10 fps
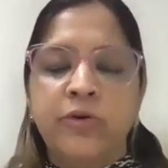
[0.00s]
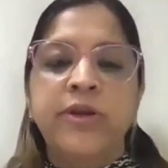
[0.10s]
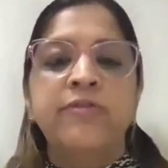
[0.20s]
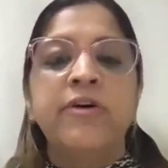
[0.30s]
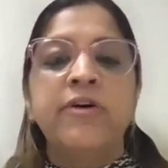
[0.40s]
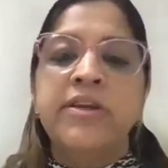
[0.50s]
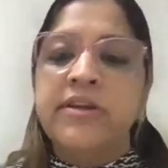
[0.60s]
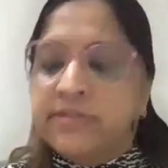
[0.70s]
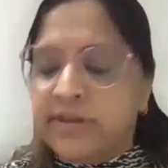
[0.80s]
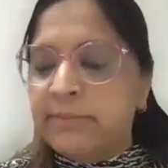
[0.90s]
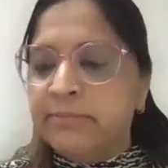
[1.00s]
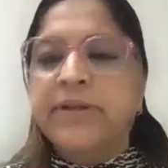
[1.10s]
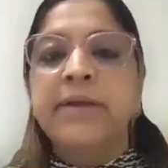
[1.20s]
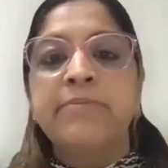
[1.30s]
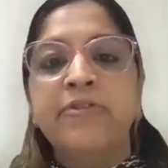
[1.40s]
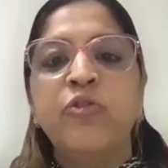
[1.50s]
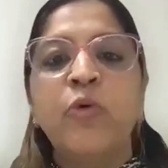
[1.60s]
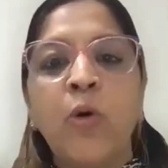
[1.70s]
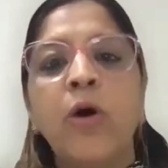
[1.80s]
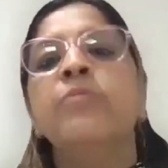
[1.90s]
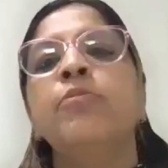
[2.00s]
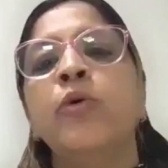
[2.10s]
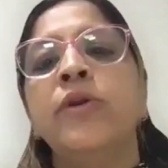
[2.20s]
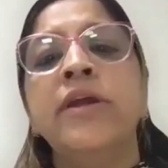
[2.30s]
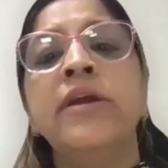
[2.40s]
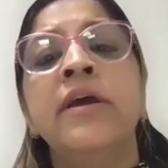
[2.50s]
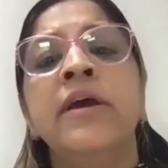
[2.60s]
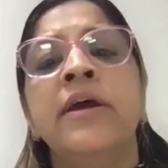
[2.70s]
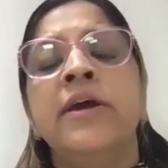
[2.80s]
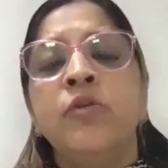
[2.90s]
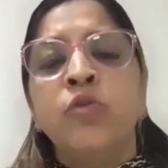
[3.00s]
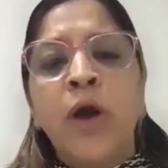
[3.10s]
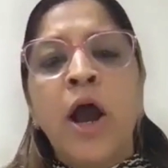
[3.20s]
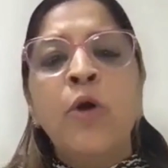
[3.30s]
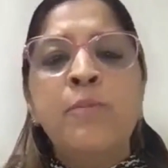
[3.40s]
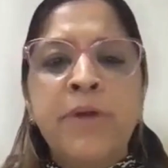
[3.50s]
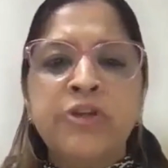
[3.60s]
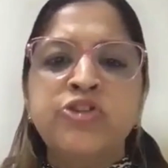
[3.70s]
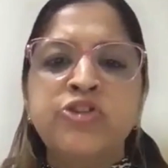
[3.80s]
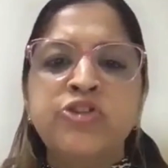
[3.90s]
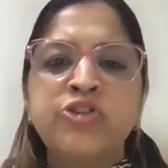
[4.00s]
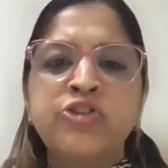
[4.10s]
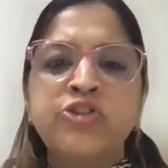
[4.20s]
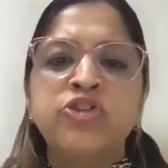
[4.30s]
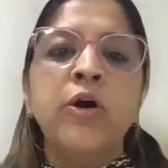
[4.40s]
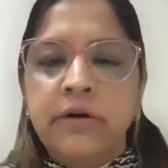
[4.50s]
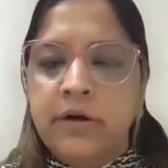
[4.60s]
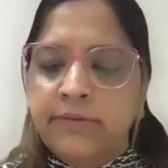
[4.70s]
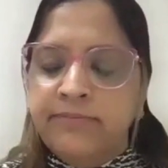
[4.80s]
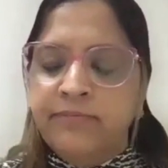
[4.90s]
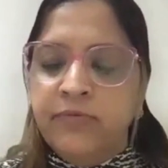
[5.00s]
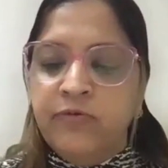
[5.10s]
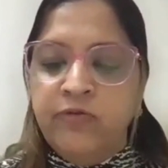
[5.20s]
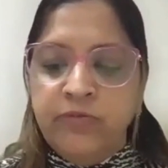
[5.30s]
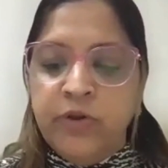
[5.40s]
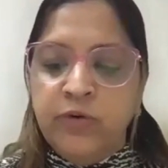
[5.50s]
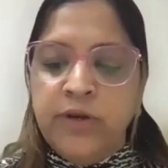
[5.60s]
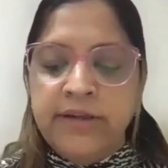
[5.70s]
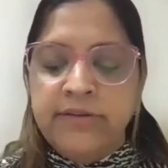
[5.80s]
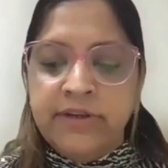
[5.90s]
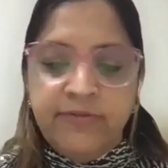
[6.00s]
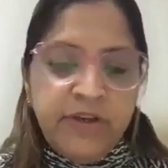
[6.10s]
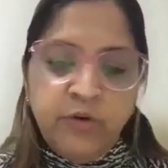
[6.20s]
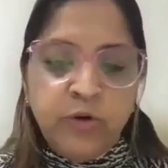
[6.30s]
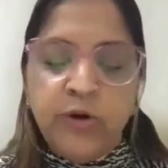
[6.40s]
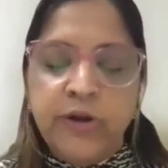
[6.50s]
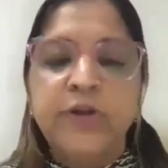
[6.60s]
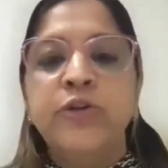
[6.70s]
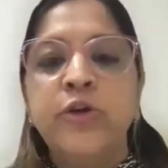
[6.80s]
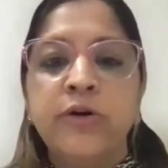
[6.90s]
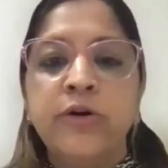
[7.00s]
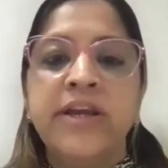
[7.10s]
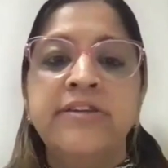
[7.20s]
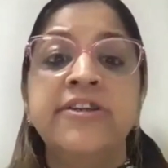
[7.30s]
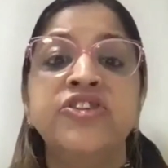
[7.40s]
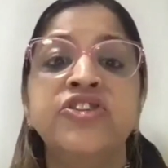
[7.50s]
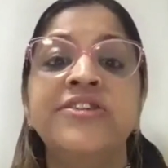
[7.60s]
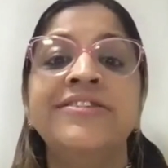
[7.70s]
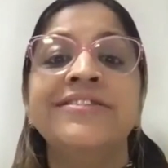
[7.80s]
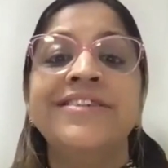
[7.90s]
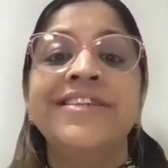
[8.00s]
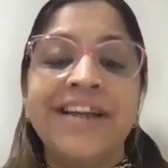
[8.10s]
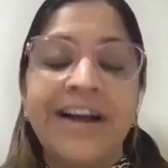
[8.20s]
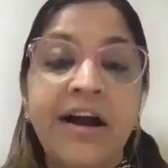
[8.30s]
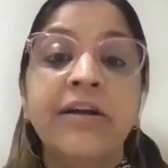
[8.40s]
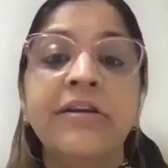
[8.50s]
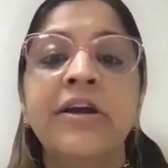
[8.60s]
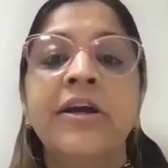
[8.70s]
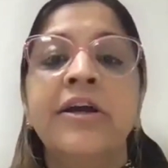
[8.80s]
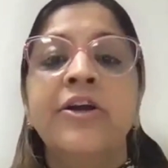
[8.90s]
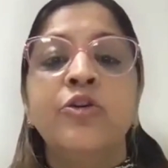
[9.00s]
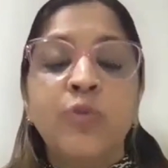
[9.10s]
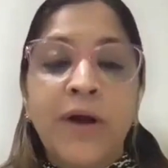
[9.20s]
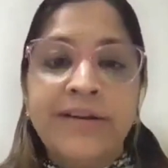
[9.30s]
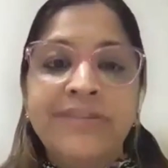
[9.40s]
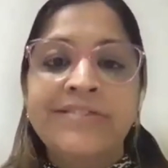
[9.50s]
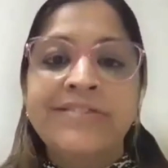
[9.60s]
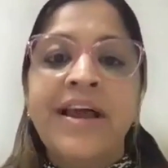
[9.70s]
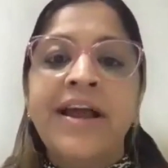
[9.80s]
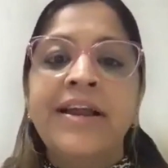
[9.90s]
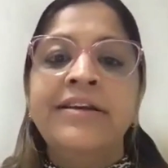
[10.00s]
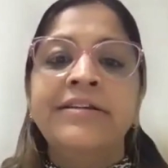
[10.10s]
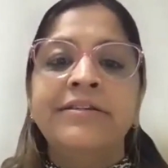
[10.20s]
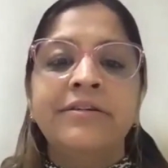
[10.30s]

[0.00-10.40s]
gave us an example that before onboarding. So how matured, like say when you're talking to the organizations, they are to understand